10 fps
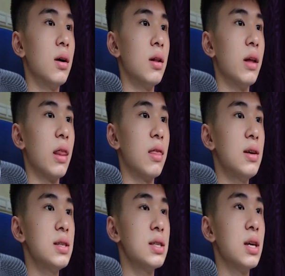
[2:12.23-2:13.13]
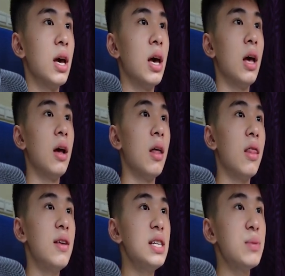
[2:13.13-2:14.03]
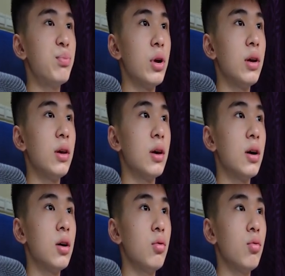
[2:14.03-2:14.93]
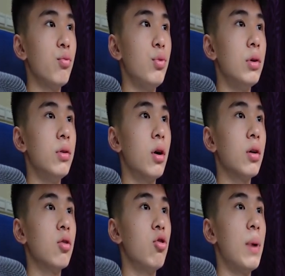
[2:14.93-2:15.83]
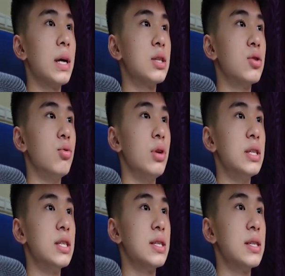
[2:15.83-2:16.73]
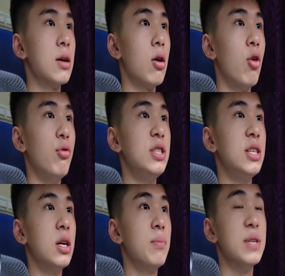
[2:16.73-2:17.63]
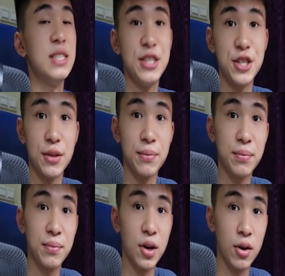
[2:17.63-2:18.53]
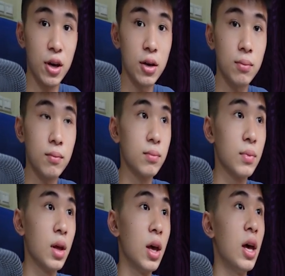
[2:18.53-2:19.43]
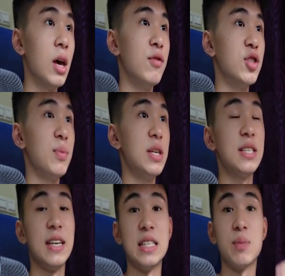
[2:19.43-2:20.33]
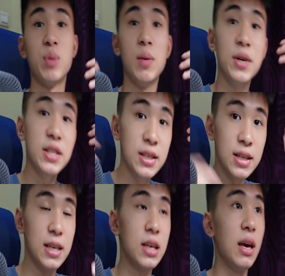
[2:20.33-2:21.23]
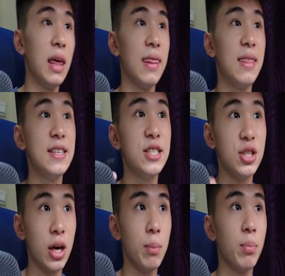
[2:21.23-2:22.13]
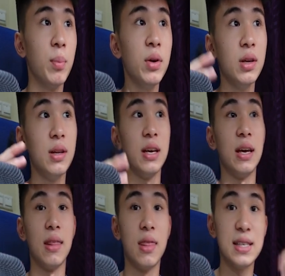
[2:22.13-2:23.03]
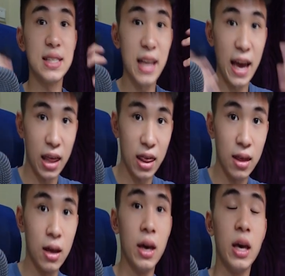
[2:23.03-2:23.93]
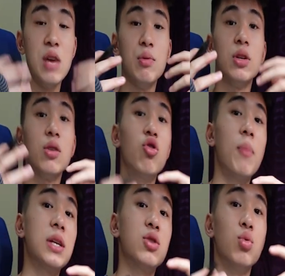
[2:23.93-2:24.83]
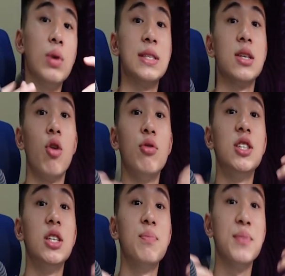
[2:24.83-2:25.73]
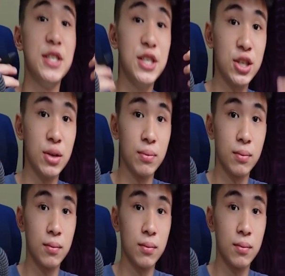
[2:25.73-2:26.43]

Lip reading: like this spring here will not go back to its original position, okay? Which means it's permanently in this shape, permanently in this length. It will not go back to its original position.